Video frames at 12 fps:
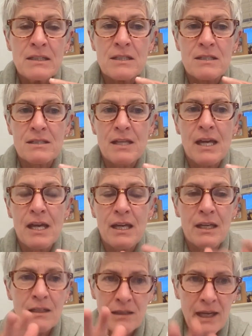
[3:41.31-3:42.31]
to
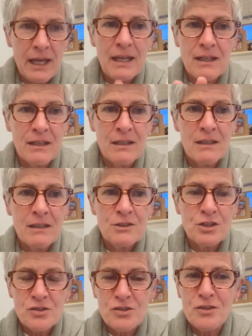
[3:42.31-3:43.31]
say, hey,
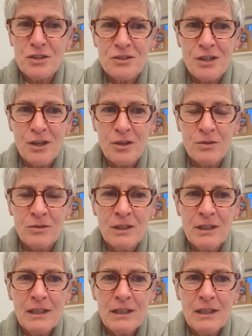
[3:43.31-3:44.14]
just so you know,